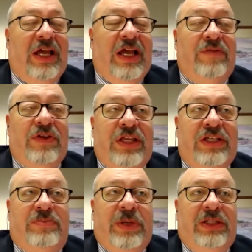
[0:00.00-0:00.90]

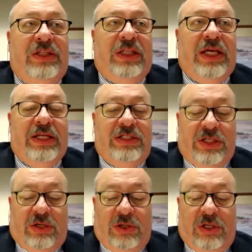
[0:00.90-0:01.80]
Everything's being delayed.
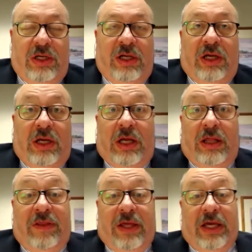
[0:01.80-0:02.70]
So
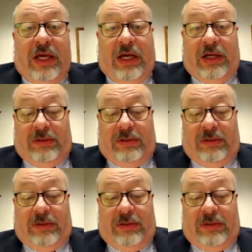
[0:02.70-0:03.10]
the